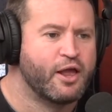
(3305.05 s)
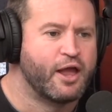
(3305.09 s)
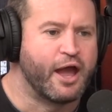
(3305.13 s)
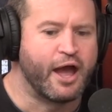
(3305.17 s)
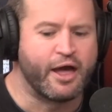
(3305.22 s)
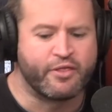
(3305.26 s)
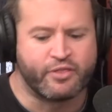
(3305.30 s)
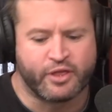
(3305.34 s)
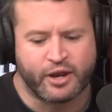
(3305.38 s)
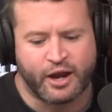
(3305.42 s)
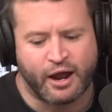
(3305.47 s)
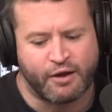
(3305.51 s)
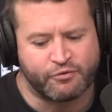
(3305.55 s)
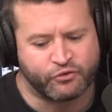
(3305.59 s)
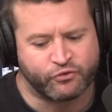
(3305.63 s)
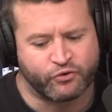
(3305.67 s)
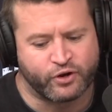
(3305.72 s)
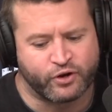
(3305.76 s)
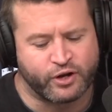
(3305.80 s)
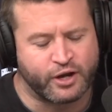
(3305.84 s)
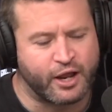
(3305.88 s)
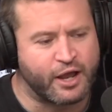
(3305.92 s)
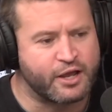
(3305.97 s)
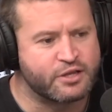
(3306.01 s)
And then after
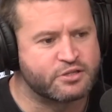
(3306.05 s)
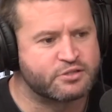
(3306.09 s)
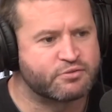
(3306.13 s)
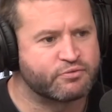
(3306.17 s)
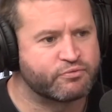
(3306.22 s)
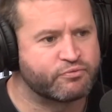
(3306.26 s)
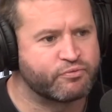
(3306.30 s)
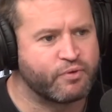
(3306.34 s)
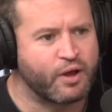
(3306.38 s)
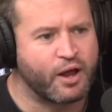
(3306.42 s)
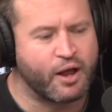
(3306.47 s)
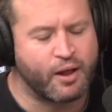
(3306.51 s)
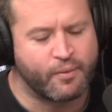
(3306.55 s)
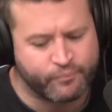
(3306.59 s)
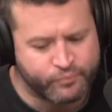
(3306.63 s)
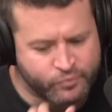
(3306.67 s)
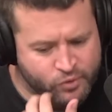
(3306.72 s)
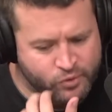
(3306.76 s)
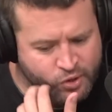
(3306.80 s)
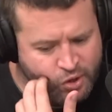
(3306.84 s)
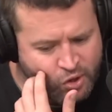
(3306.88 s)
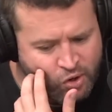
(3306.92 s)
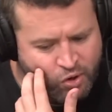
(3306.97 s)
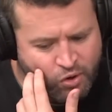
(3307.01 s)
3 days of
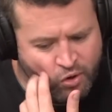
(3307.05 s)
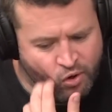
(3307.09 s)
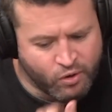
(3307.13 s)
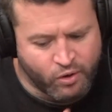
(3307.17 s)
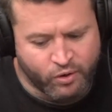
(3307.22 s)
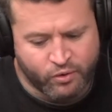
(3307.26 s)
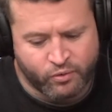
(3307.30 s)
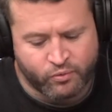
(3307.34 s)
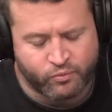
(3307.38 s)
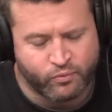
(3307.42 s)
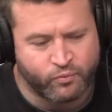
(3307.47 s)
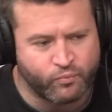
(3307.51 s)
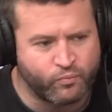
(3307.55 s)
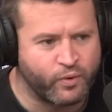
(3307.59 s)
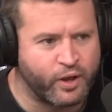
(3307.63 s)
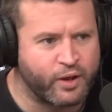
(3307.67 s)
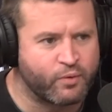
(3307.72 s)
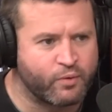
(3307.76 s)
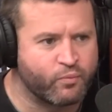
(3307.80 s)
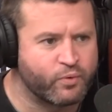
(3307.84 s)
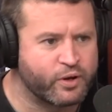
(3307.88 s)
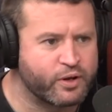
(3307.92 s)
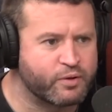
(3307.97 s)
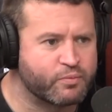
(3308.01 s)

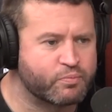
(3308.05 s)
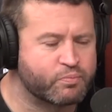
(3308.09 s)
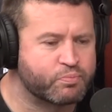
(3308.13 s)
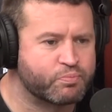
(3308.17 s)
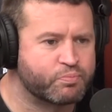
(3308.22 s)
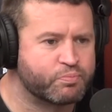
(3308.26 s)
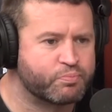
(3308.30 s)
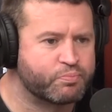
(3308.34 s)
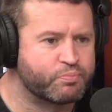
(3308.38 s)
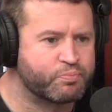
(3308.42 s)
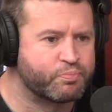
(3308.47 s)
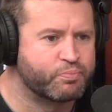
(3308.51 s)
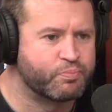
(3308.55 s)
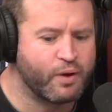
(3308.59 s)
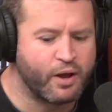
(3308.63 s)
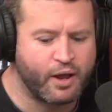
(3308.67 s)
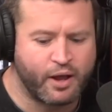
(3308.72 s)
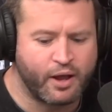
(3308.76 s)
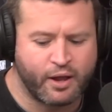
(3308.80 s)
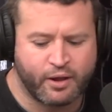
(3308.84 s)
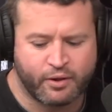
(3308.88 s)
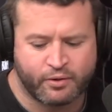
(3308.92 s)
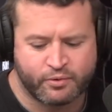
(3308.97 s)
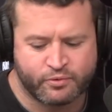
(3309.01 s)
when we
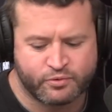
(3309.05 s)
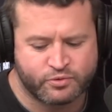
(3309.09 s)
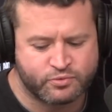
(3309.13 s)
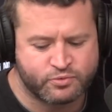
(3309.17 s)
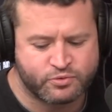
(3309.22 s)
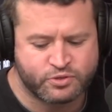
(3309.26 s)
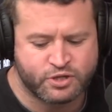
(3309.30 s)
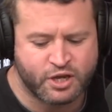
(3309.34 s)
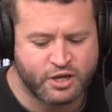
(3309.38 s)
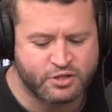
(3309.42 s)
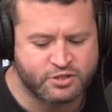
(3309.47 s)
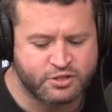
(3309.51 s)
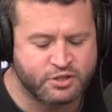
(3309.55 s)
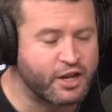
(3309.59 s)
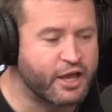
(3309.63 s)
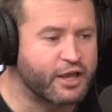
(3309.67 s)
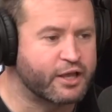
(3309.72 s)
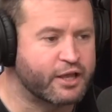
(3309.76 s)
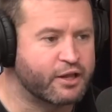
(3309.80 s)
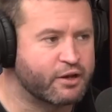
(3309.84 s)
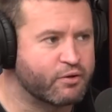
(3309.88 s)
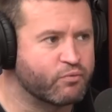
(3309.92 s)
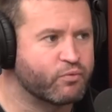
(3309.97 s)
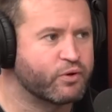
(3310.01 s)
tested
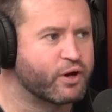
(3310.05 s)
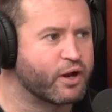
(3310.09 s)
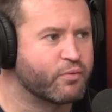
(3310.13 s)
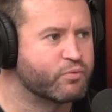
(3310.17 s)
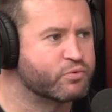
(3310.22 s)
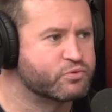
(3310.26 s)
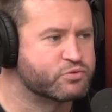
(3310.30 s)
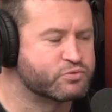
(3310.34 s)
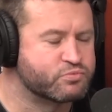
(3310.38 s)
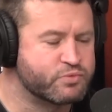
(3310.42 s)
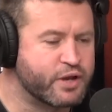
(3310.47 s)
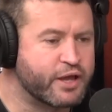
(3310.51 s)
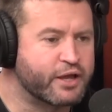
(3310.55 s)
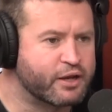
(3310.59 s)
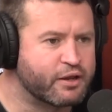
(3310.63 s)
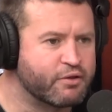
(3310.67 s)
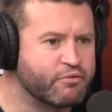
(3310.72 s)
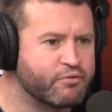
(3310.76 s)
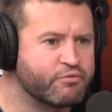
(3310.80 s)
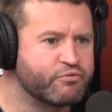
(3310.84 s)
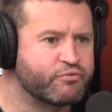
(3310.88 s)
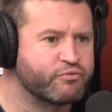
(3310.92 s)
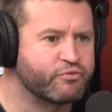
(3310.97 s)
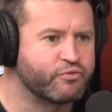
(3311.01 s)
negative, when I was
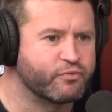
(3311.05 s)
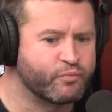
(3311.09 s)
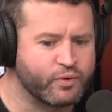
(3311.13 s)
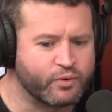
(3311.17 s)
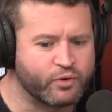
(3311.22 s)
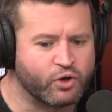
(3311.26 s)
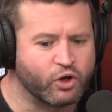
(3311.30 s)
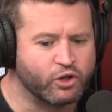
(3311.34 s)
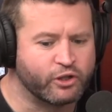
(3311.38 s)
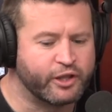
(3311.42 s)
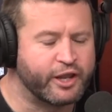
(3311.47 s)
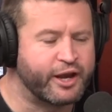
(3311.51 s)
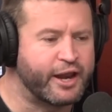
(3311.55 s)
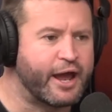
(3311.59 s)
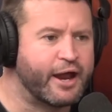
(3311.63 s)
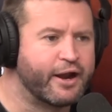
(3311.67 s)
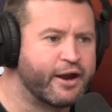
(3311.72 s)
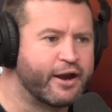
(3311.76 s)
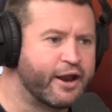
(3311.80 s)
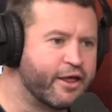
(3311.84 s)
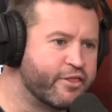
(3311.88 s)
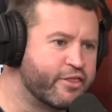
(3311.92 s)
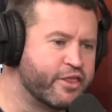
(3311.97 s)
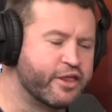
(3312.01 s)
negative, we got let
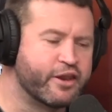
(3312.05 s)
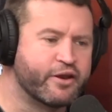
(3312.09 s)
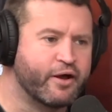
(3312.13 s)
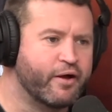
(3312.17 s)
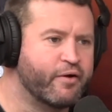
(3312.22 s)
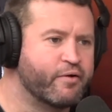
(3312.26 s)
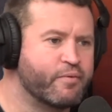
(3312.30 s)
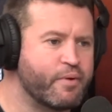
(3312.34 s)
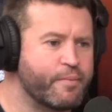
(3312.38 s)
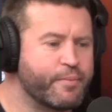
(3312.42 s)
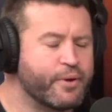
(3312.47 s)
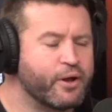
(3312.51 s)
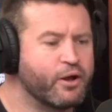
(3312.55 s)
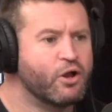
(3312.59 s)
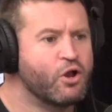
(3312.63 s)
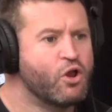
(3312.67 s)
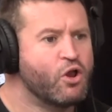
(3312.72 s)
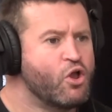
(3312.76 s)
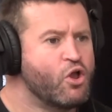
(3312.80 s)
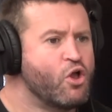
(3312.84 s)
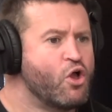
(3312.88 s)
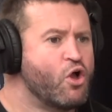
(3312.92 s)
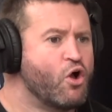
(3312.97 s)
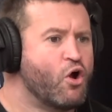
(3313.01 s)
out. And then I remember
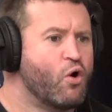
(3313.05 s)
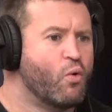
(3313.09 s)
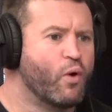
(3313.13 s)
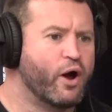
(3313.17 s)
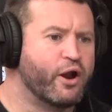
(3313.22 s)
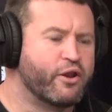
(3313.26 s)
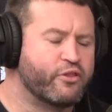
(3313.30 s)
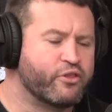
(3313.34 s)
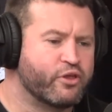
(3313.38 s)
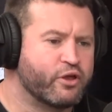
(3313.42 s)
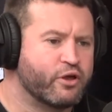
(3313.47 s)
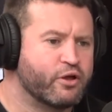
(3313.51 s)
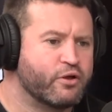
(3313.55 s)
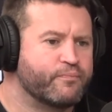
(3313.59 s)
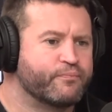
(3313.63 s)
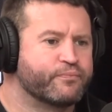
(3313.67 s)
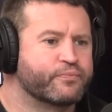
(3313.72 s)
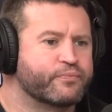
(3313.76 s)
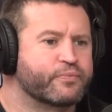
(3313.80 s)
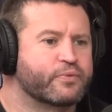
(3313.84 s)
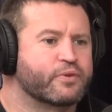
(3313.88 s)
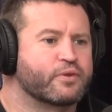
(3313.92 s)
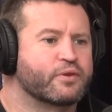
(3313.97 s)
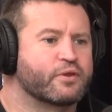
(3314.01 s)
one of the
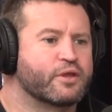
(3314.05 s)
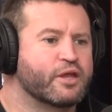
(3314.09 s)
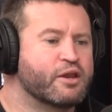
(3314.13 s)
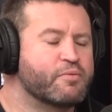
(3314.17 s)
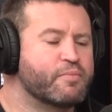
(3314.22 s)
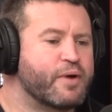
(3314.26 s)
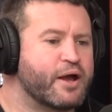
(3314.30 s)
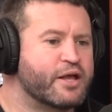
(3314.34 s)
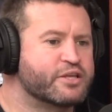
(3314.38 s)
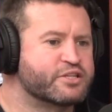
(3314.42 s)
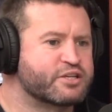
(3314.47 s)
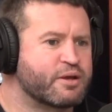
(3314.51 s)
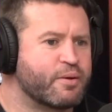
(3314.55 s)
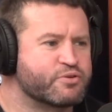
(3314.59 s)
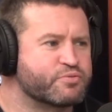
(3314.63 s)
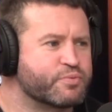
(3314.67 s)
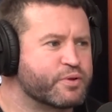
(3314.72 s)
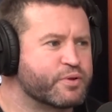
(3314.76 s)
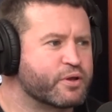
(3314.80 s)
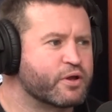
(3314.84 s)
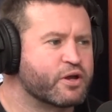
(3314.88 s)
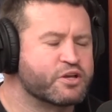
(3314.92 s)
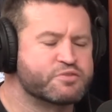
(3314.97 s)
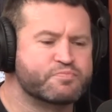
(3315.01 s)
inmates came up to
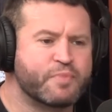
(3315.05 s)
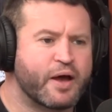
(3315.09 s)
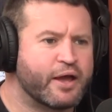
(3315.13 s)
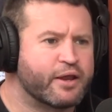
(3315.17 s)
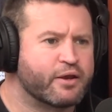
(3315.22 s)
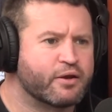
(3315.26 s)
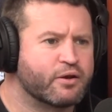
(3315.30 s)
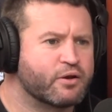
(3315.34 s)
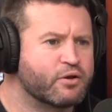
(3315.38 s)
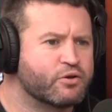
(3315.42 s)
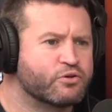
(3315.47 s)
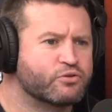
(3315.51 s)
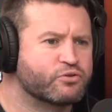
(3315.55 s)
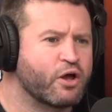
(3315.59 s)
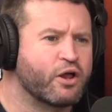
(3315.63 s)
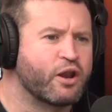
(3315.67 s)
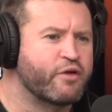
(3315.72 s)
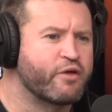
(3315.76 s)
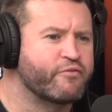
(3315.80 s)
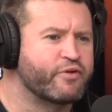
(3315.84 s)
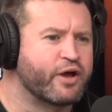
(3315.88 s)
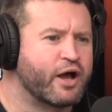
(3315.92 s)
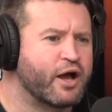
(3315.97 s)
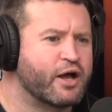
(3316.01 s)
me and goes, mate, don't
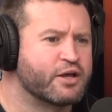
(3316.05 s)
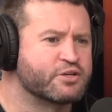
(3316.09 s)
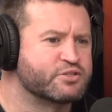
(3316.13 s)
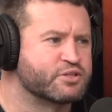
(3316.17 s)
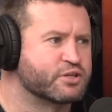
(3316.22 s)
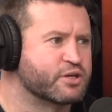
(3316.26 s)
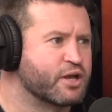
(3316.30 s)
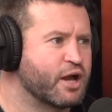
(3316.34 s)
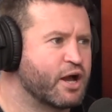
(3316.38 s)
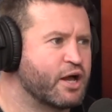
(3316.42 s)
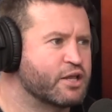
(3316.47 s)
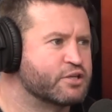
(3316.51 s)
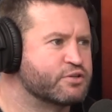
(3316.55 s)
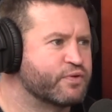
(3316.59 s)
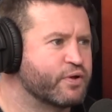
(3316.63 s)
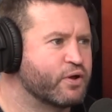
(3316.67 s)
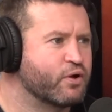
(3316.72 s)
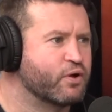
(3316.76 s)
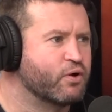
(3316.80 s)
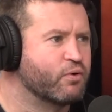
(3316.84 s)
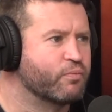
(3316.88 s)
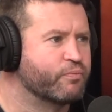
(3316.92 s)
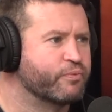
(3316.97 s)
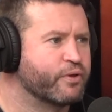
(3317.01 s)
ever ask the guards for
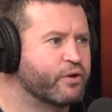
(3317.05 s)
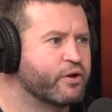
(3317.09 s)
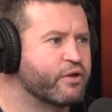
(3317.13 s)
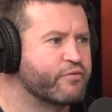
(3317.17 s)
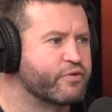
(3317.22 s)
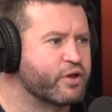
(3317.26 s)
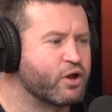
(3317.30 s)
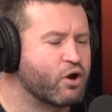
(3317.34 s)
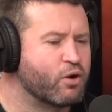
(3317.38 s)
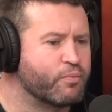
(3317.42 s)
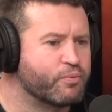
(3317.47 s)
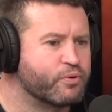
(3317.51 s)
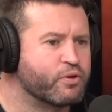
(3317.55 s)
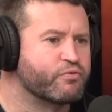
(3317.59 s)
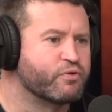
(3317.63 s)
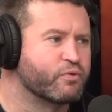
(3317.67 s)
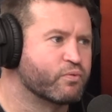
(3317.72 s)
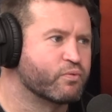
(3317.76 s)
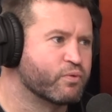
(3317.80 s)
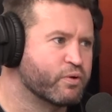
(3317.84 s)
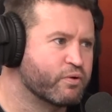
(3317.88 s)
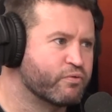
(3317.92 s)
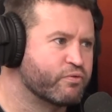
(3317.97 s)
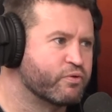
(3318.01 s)
help. They'll never help
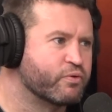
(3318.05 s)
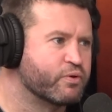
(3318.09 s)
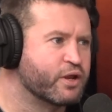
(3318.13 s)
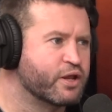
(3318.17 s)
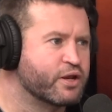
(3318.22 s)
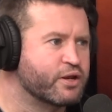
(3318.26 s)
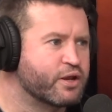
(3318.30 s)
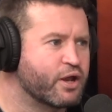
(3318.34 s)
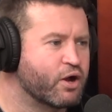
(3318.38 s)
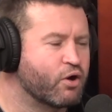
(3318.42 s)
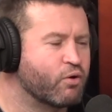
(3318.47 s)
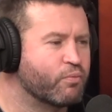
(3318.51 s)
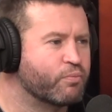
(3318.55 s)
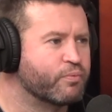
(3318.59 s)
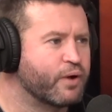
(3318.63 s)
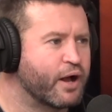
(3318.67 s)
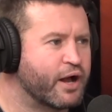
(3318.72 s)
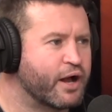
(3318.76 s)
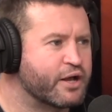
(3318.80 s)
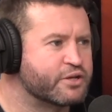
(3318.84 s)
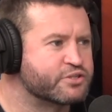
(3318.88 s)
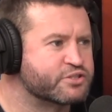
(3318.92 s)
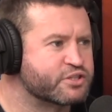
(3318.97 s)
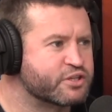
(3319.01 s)
you. If you need help,
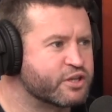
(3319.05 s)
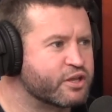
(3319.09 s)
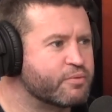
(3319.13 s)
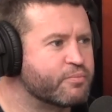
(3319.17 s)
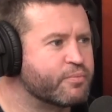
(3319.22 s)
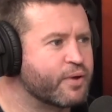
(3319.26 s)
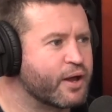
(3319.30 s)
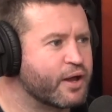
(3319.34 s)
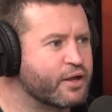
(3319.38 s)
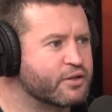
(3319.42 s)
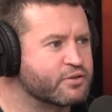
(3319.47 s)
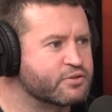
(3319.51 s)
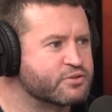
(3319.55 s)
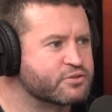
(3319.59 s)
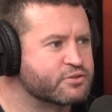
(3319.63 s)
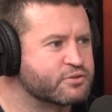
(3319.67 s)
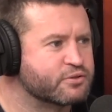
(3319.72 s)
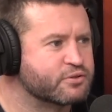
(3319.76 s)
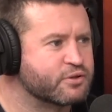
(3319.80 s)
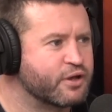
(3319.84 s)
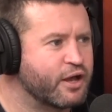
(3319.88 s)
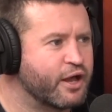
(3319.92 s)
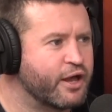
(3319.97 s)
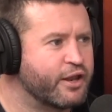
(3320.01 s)
ask the inmates.
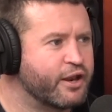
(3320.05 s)
Yeah.